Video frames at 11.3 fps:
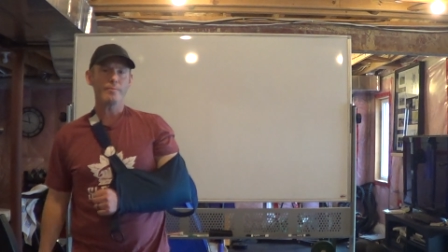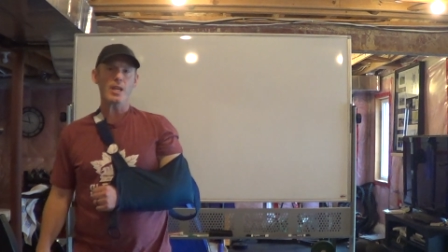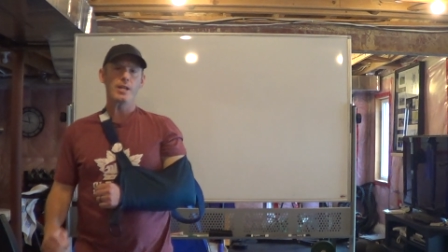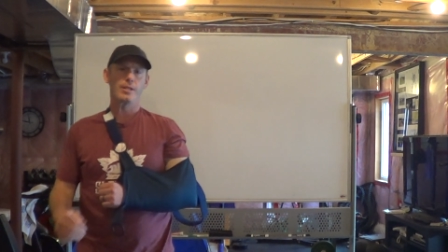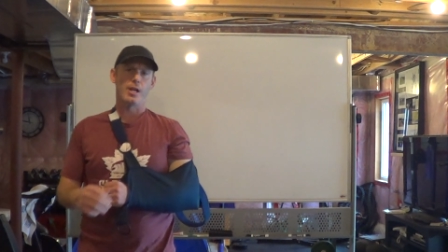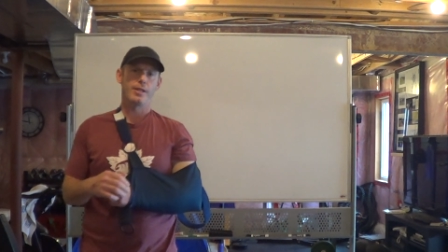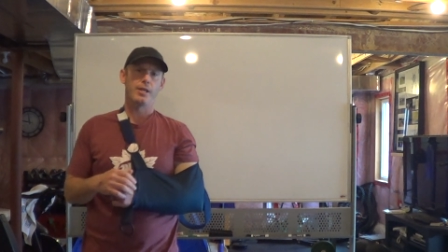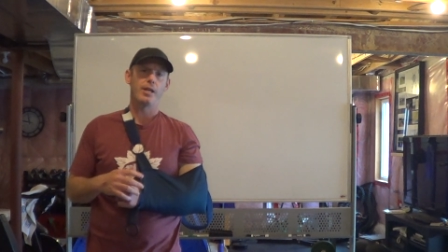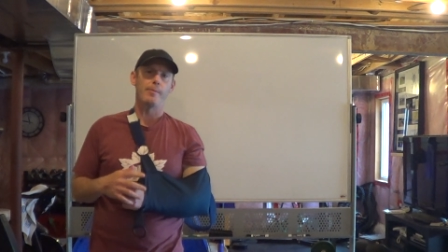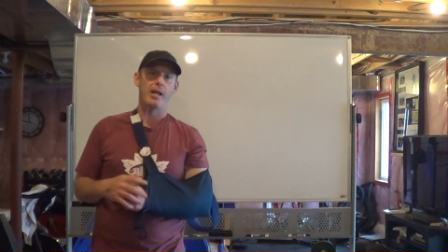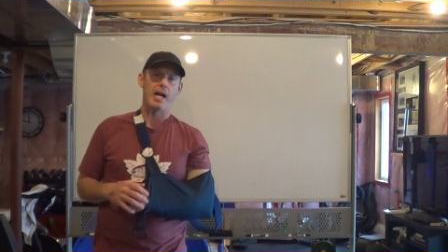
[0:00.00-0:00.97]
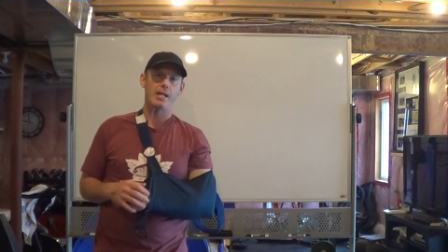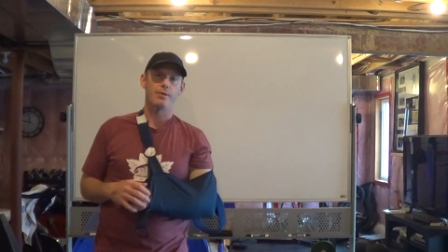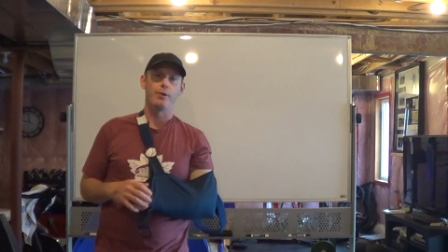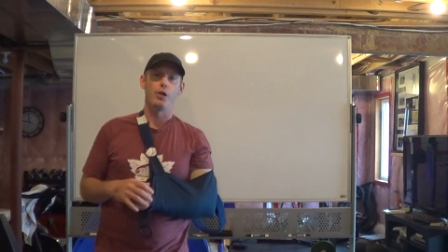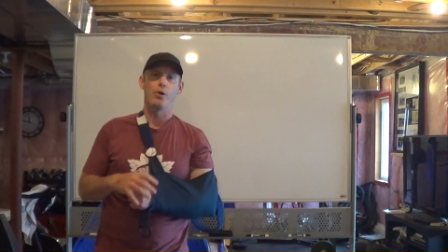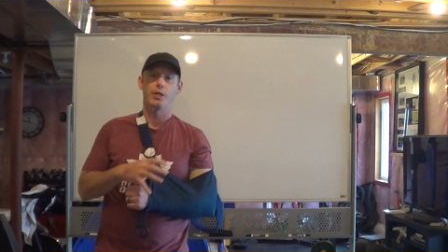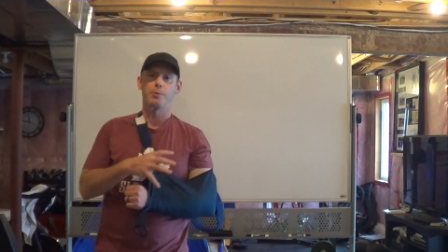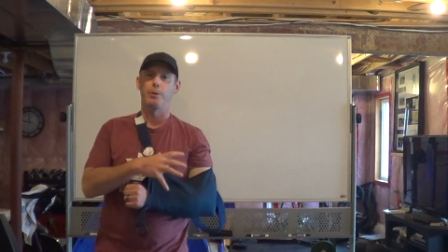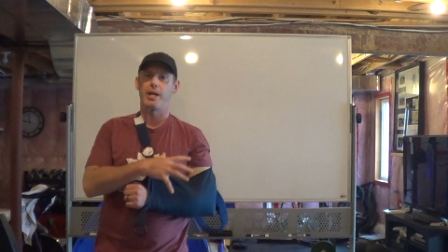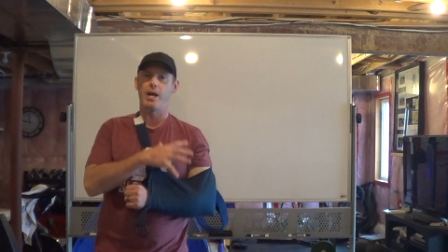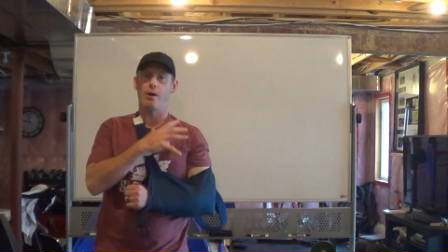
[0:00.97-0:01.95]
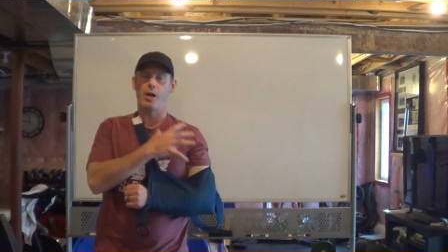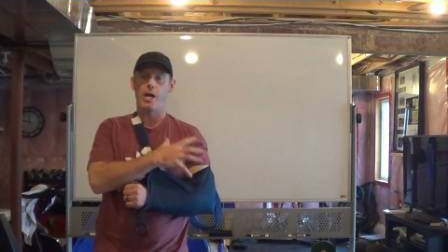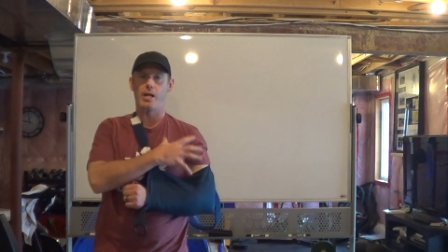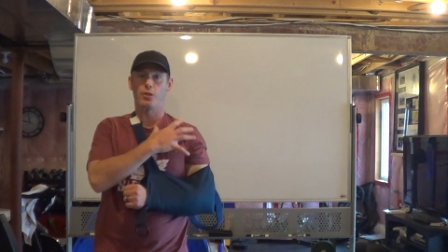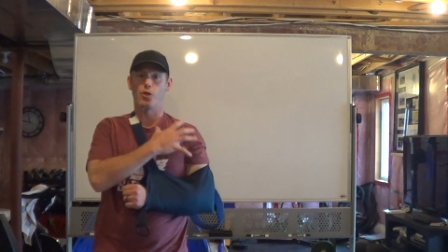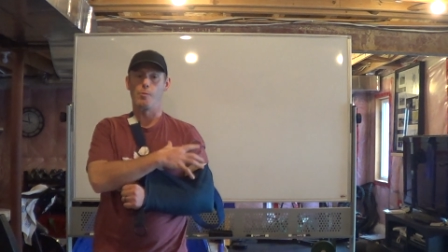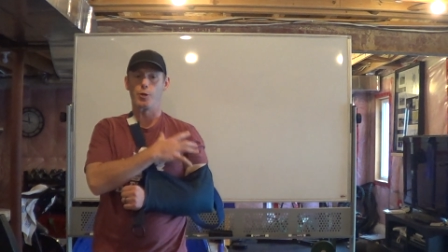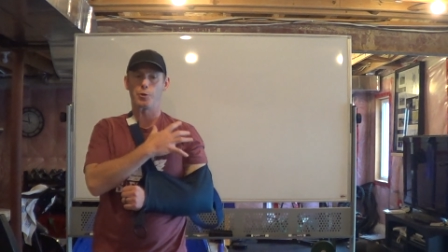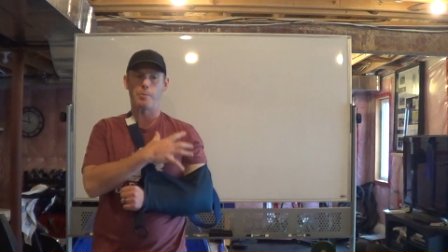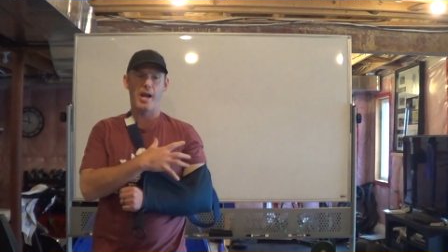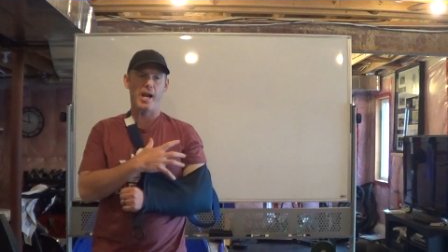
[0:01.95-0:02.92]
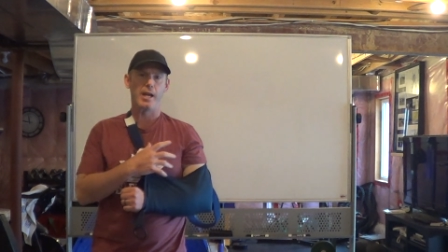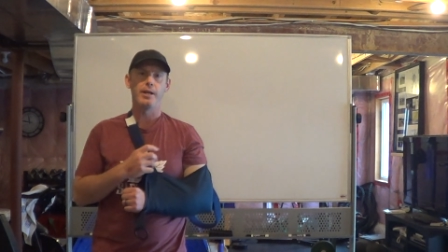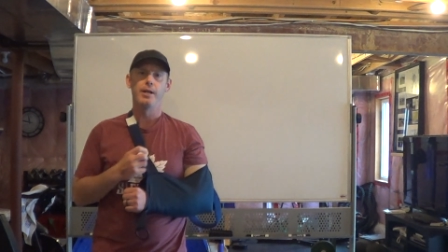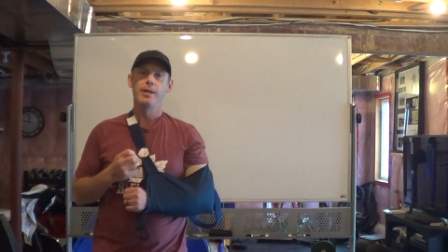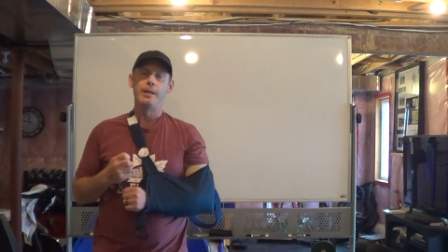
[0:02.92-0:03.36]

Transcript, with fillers: is I think in my last video I explained how I had so much pain.